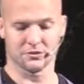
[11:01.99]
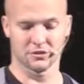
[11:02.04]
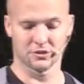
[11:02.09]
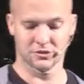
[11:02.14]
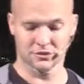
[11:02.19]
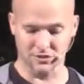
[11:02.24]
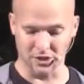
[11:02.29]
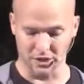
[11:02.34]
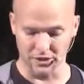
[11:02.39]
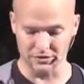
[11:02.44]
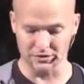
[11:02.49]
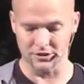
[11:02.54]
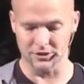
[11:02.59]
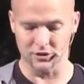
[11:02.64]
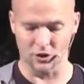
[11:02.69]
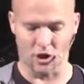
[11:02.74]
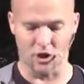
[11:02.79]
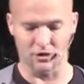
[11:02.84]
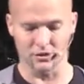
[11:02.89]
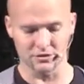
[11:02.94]
sons and
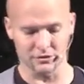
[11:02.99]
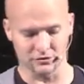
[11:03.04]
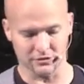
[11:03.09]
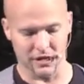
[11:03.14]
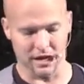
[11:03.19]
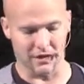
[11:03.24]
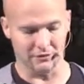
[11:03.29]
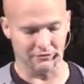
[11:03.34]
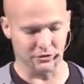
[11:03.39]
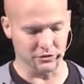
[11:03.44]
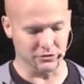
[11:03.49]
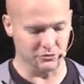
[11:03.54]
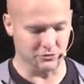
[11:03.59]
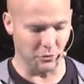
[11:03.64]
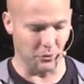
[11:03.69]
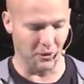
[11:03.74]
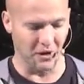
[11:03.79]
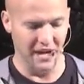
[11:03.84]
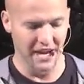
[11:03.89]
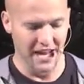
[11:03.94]
daughters of God. Verse
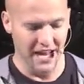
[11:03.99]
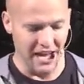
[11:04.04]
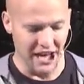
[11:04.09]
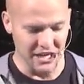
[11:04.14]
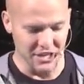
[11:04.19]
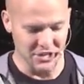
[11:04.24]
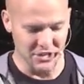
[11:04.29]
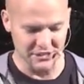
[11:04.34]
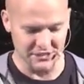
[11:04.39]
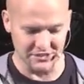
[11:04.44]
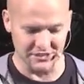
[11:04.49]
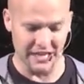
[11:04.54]
four, and Jesus